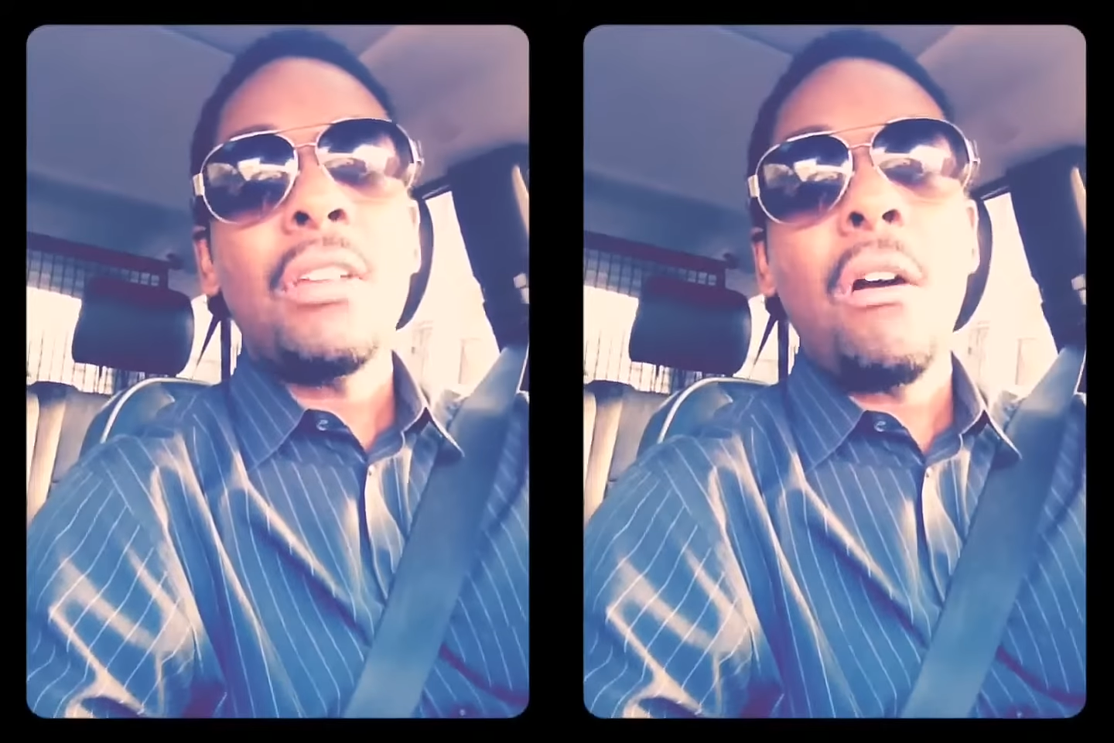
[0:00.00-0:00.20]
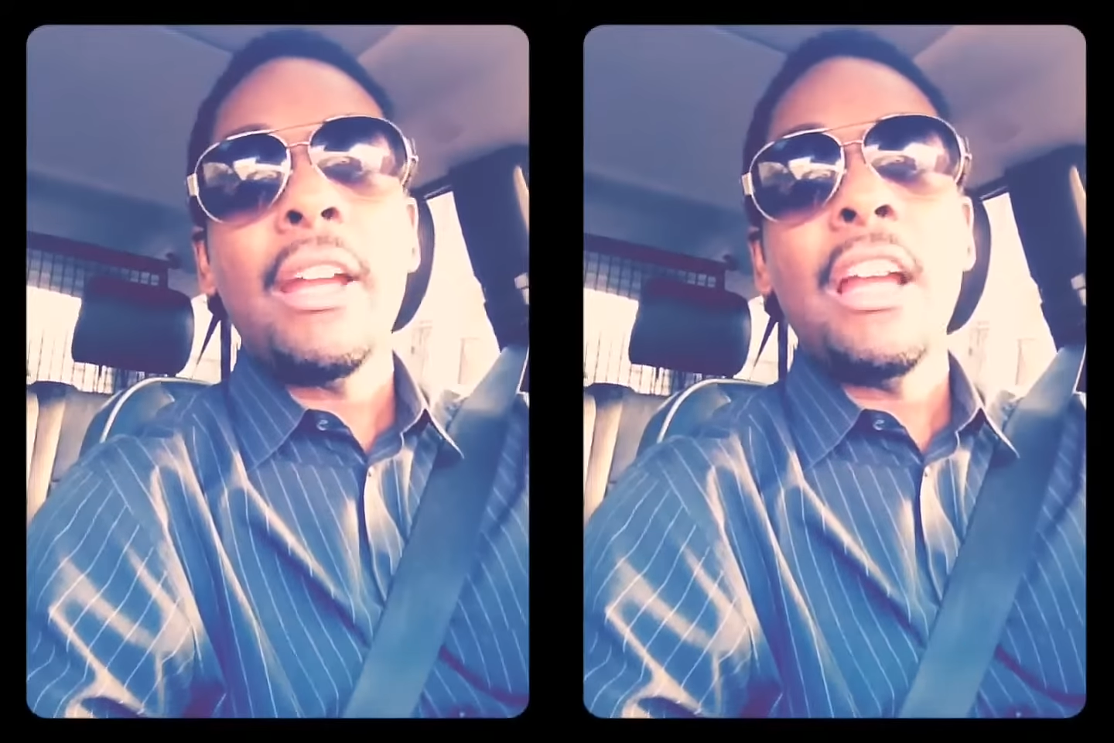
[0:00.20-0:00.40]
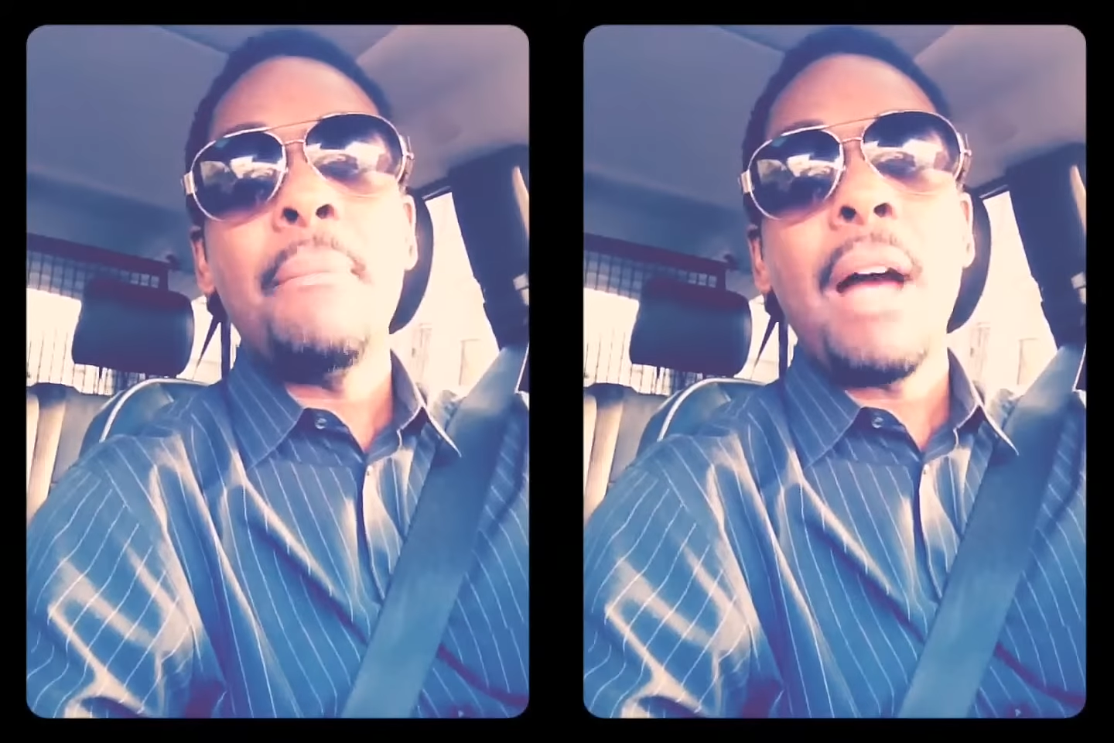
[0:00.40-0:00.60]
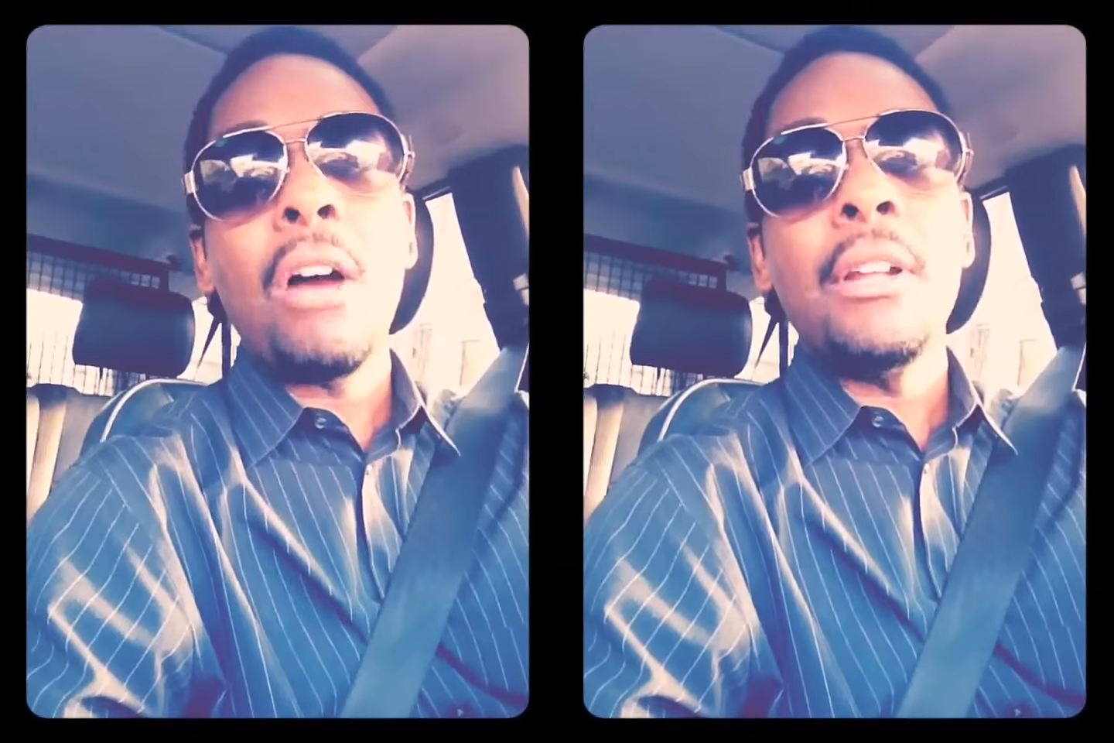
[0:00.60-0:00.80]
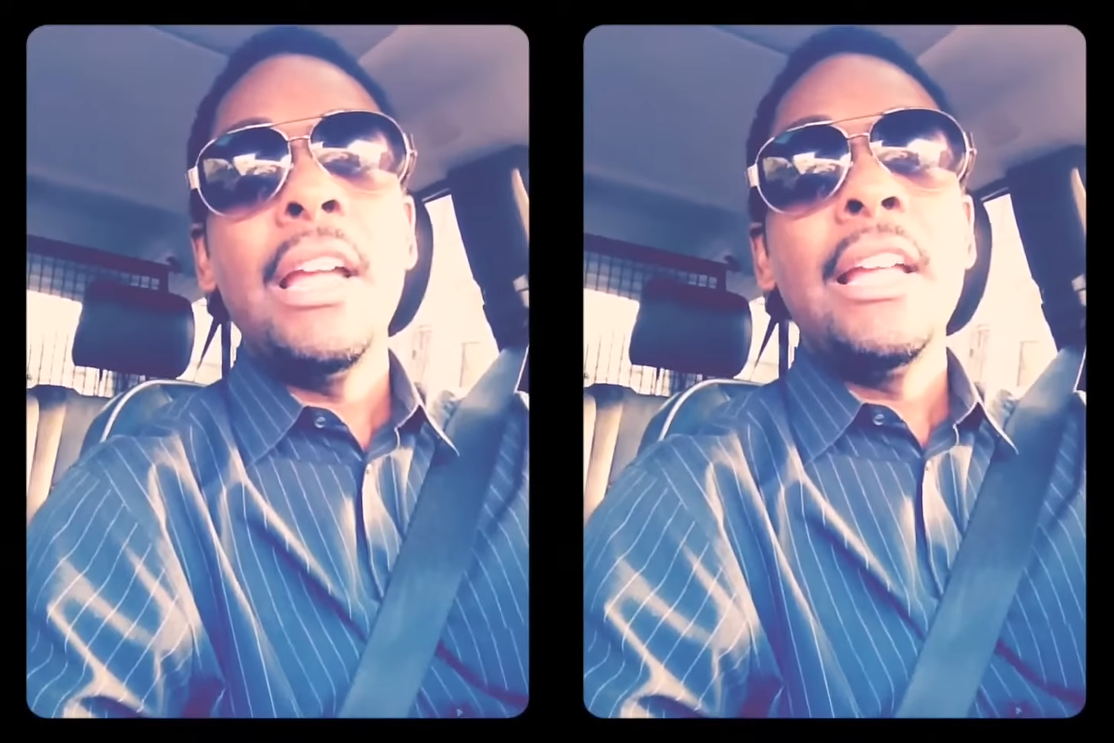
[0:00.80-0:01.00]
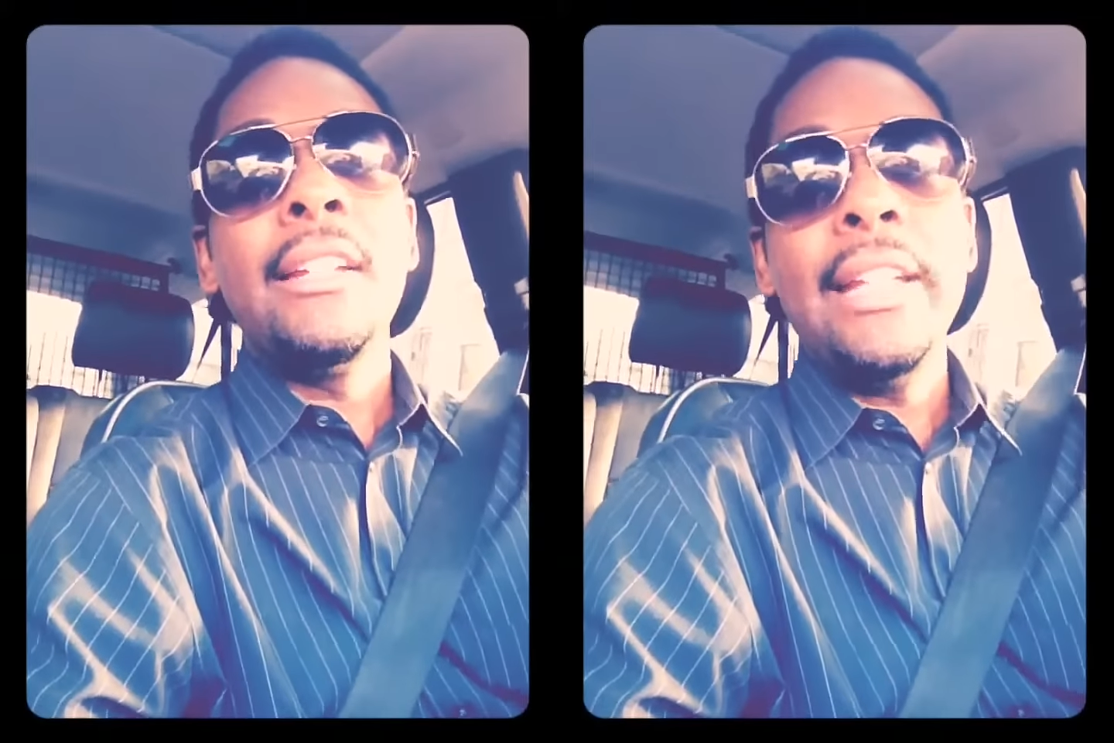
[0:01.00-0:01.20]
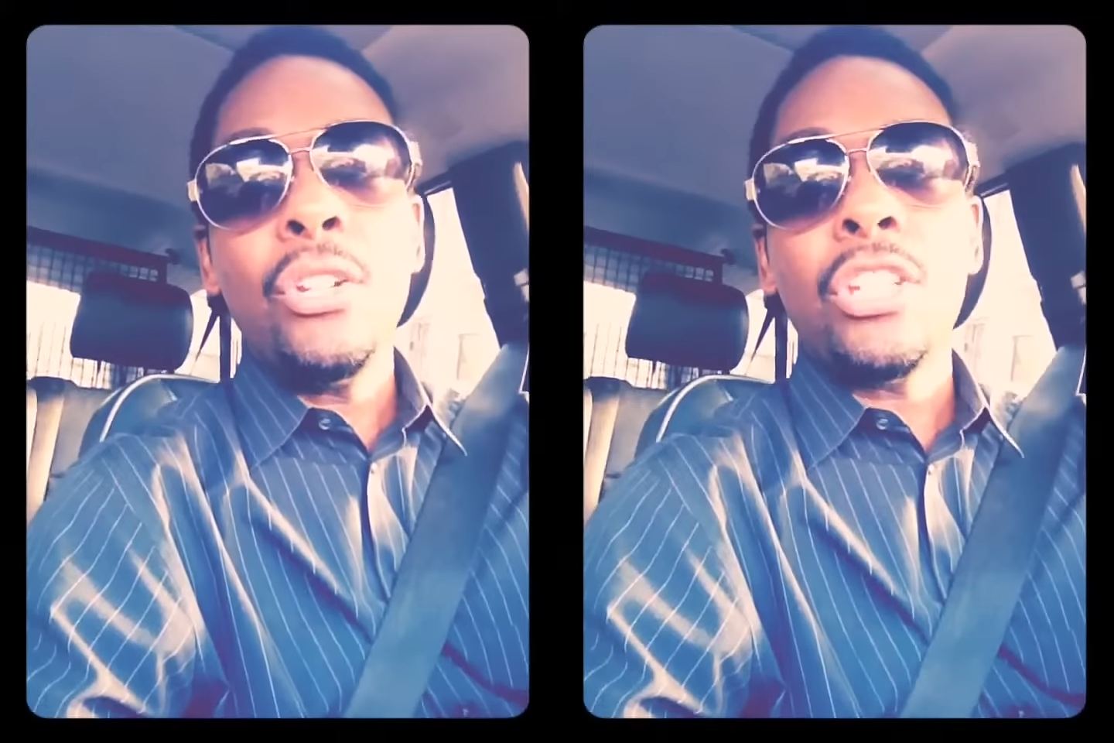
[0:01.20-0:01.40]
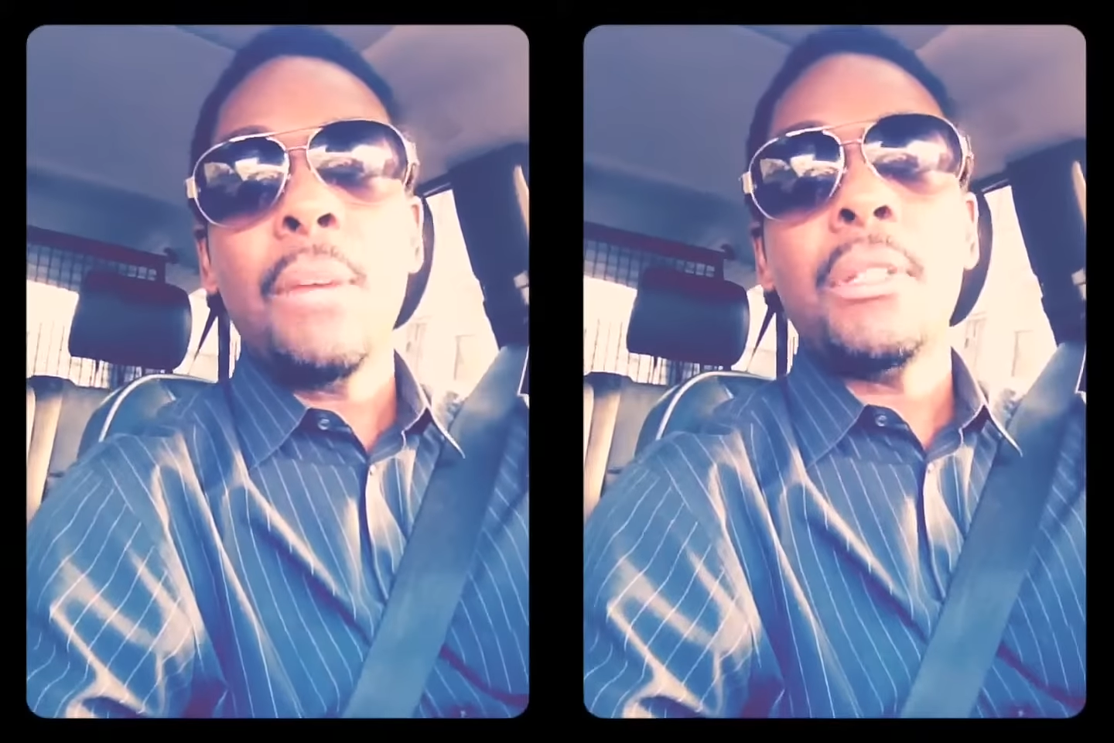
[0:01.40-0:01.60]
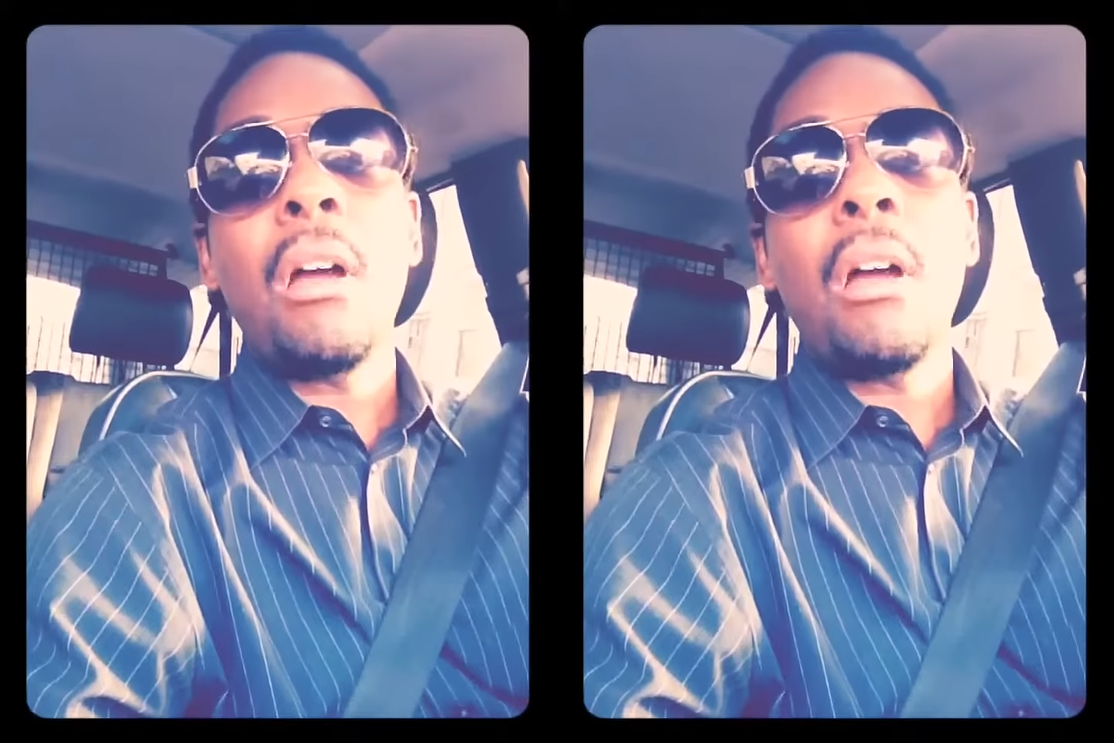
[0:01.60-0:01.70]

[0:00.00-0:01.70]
talking about leadership,